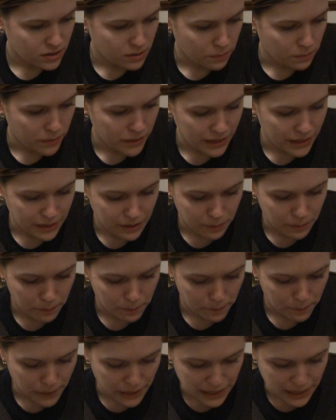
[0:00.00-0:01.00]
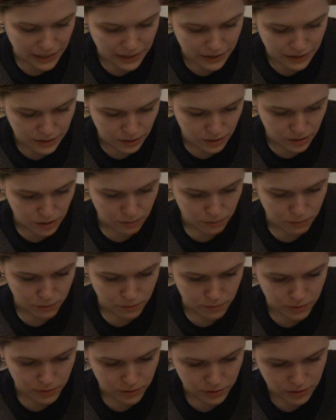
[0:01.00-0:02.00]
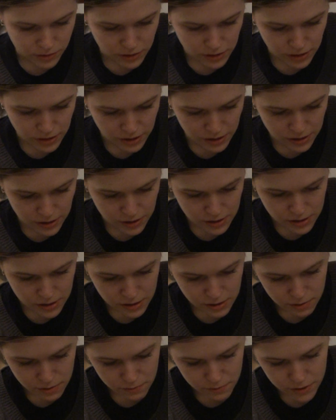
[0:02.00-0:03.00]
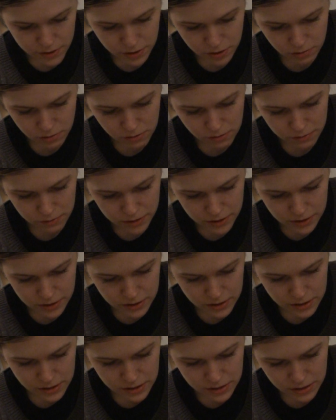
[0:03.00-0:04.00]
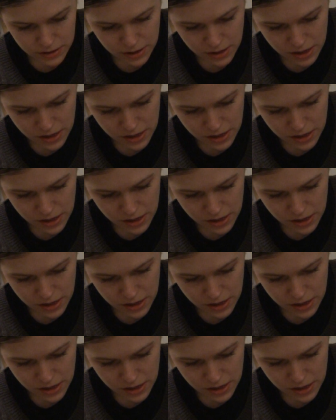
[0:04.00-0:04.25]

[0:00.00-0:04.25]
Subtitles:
blank black bookmark, but it's got one which is nice.